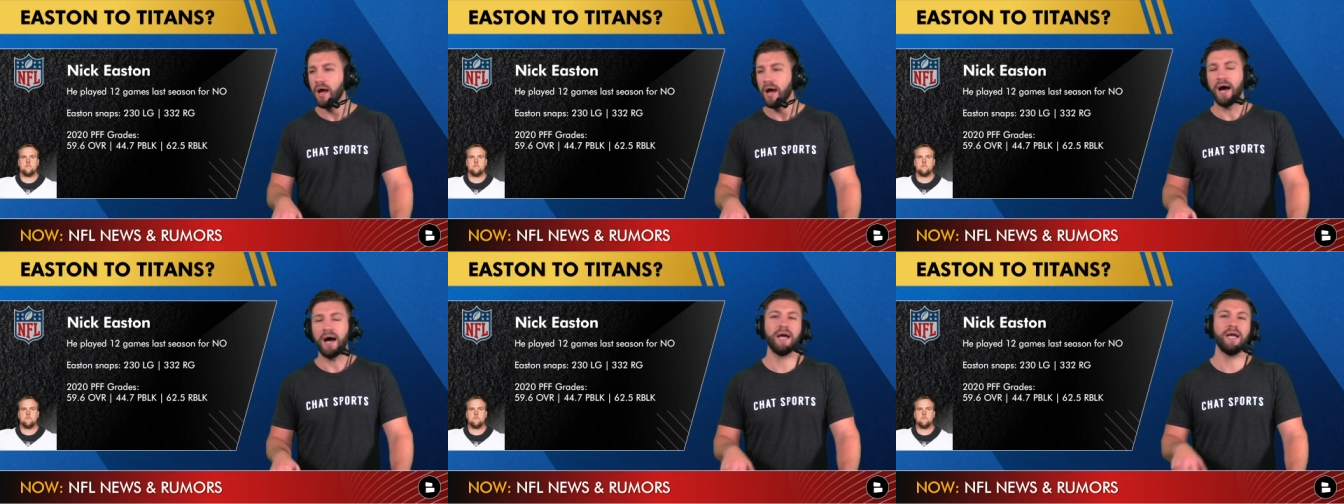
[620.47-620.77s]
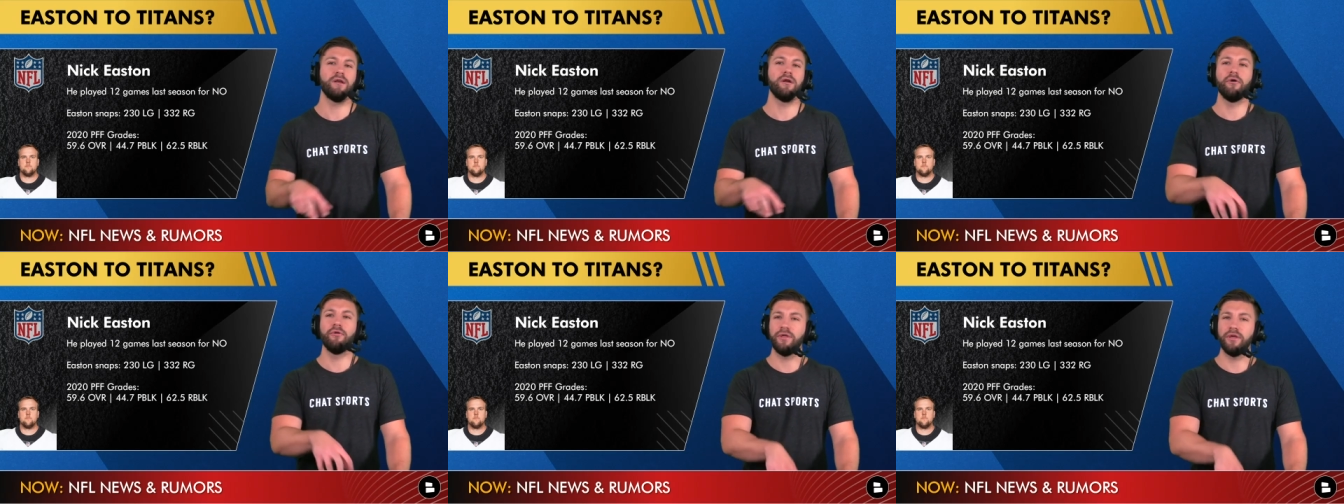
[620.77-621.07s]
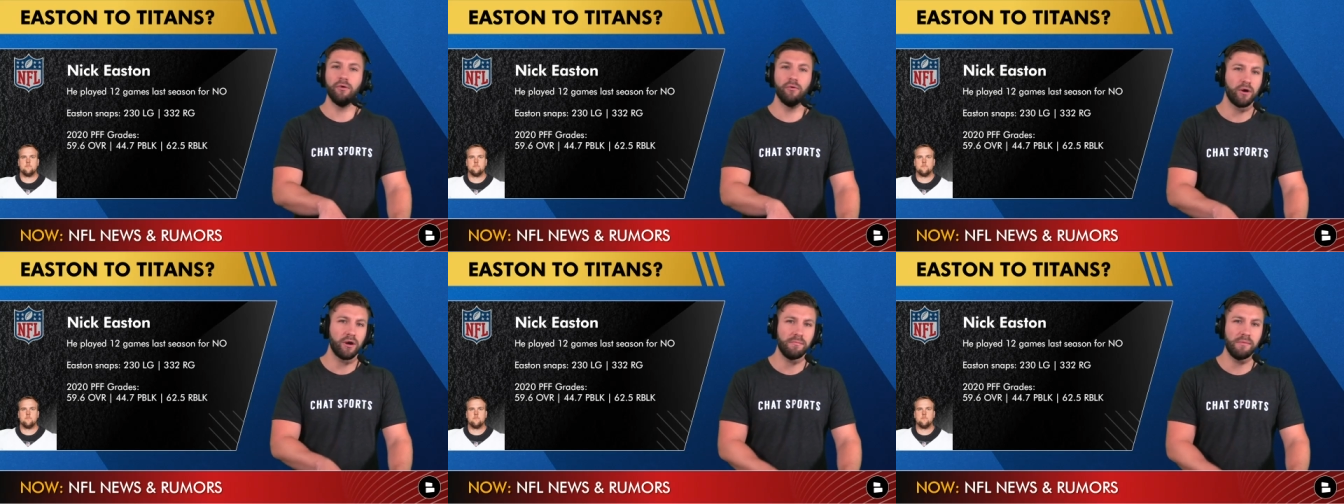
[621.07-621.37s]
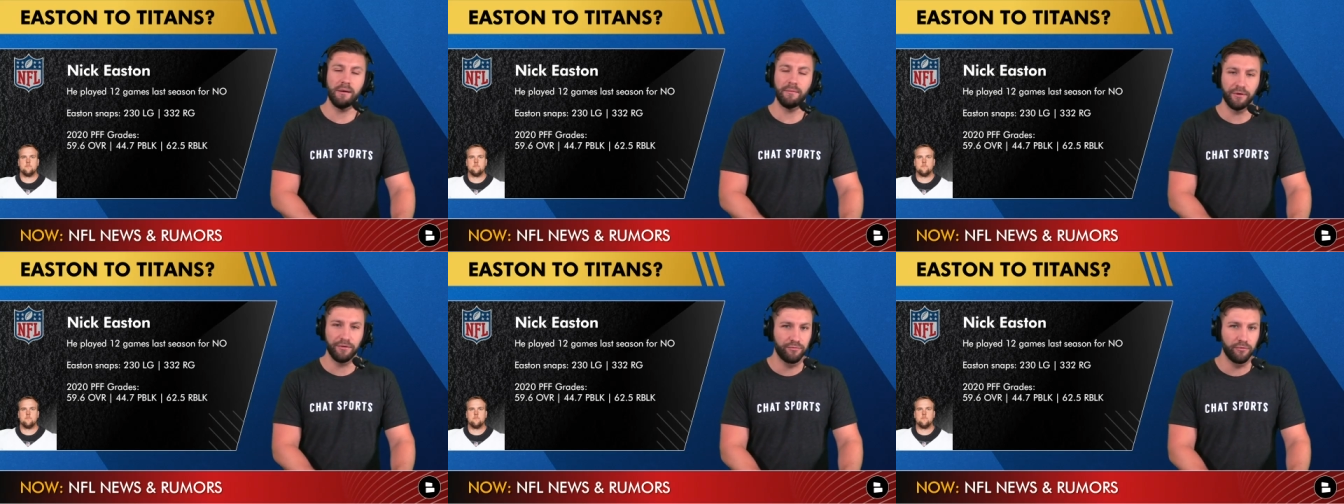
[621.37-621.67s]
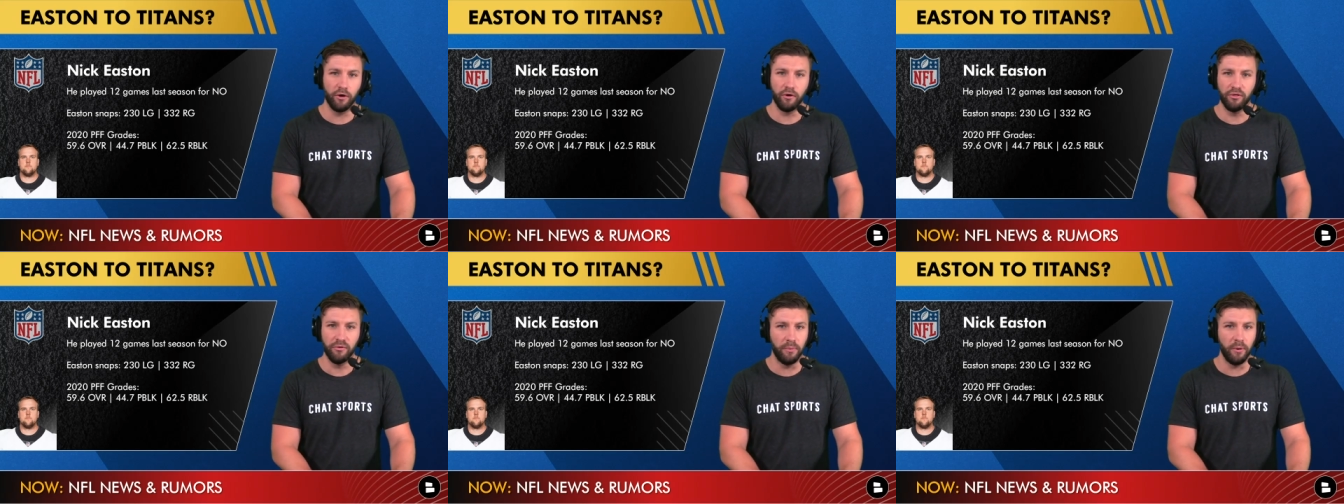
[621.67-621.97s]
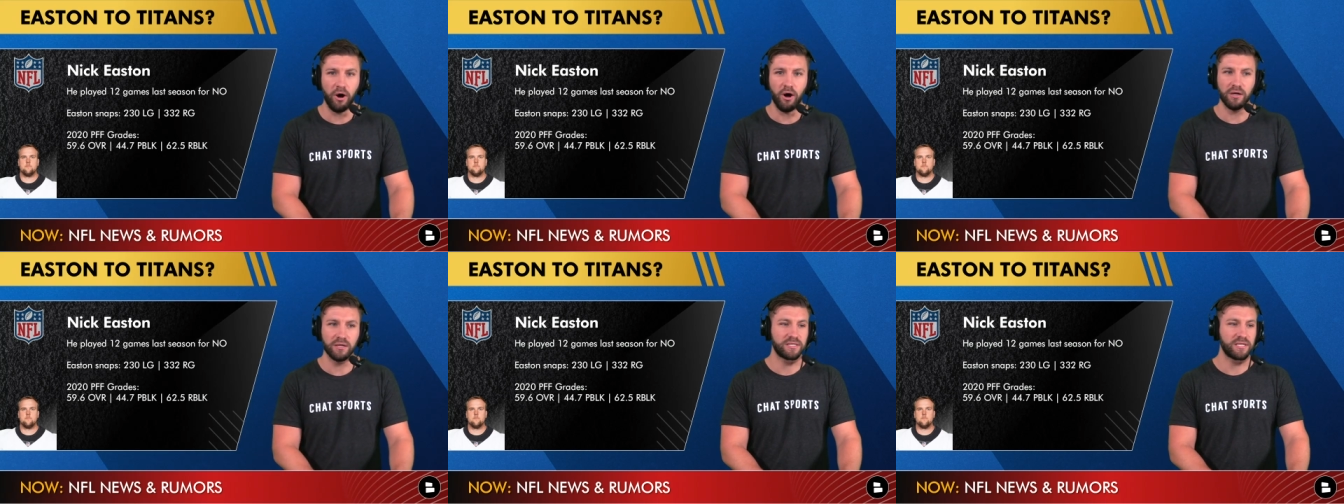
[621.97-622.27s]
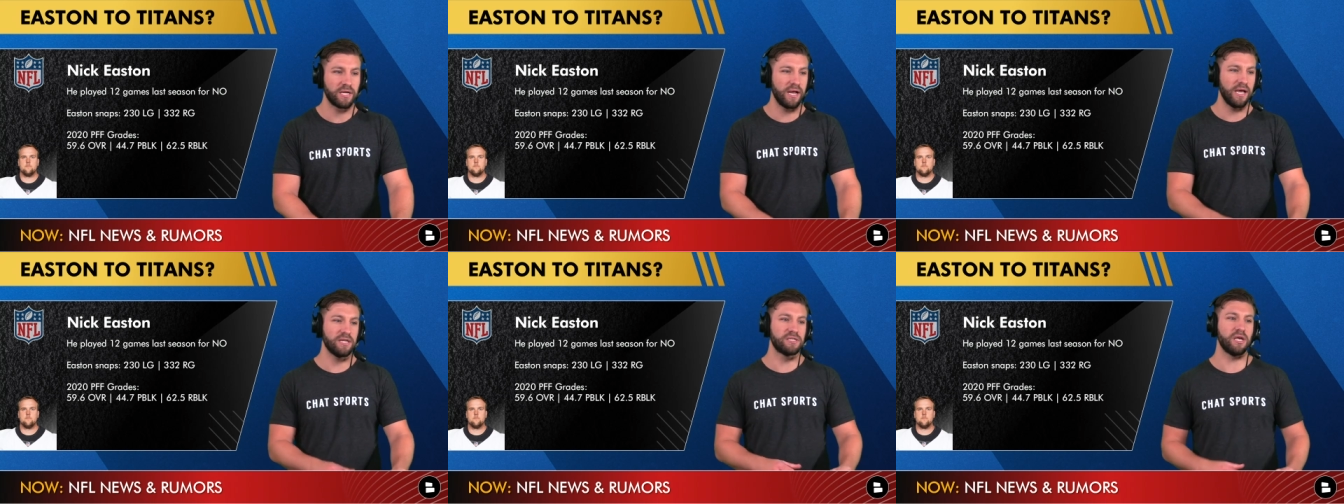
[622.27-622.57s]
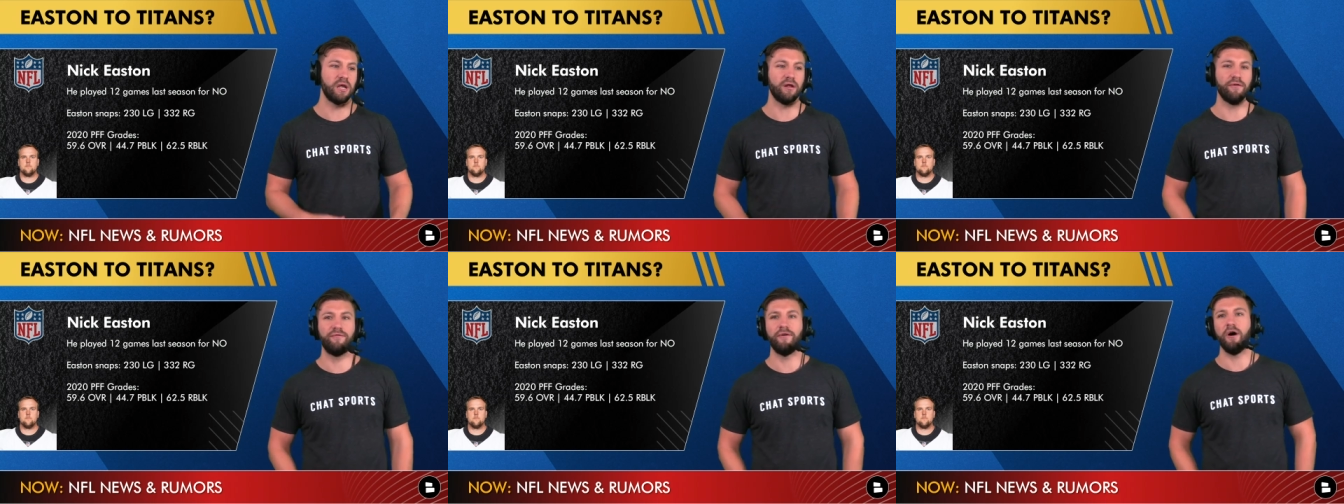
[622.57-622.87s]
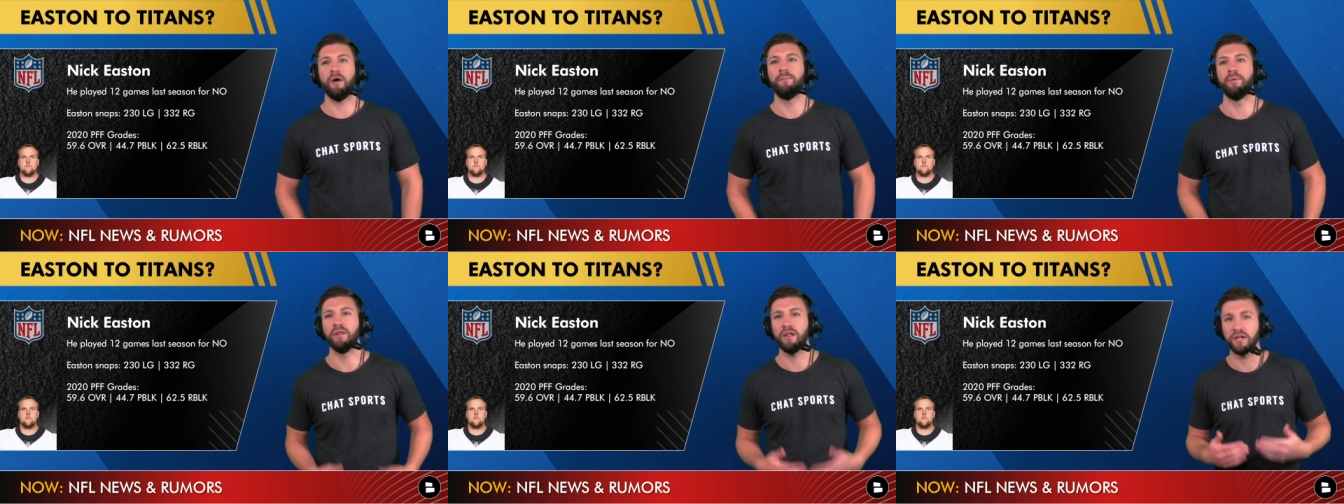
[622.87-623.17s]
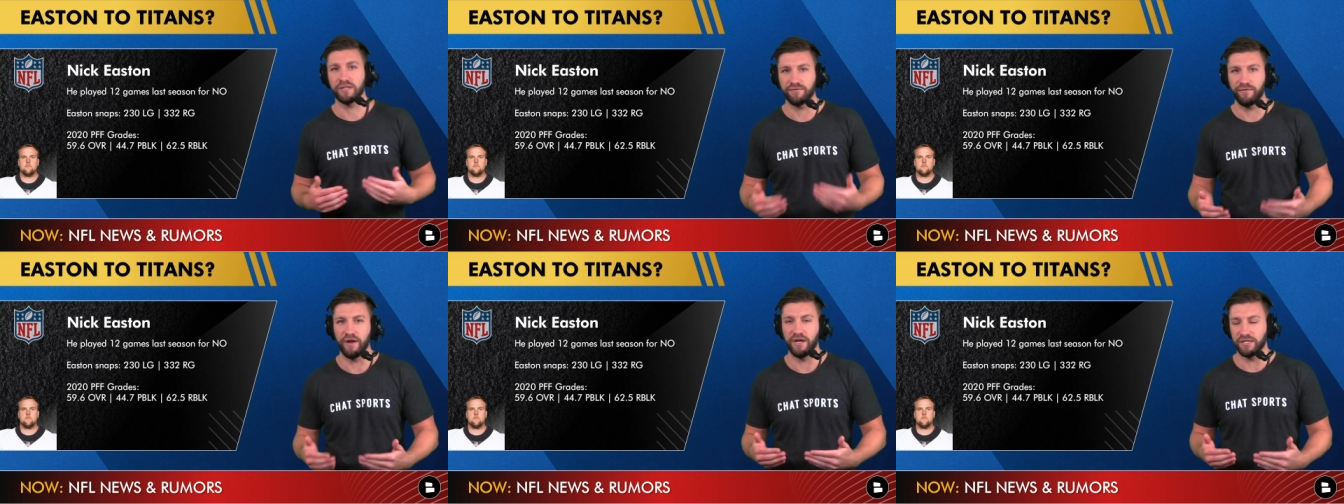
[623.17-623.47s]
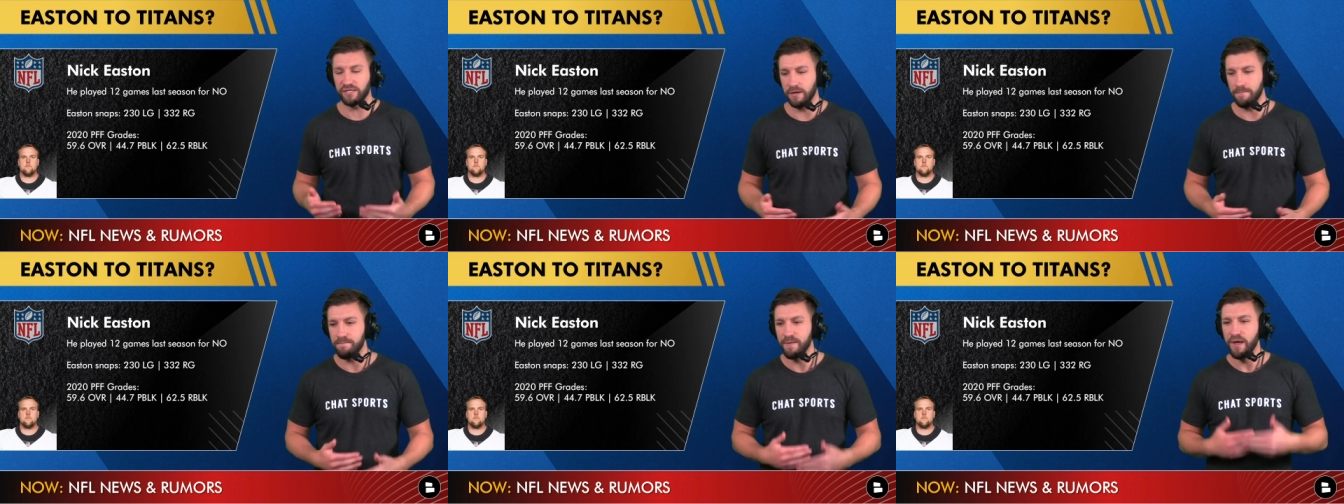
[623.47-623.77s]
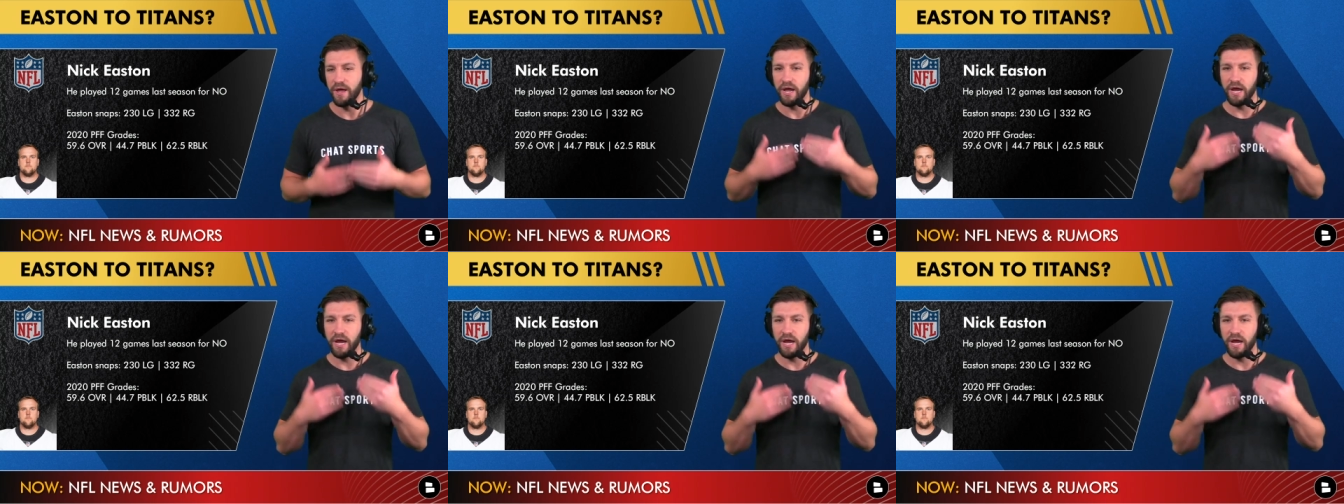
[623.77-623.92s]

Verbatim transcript: I know that you want to be able to throw the ball in today's NFL, but let's face it,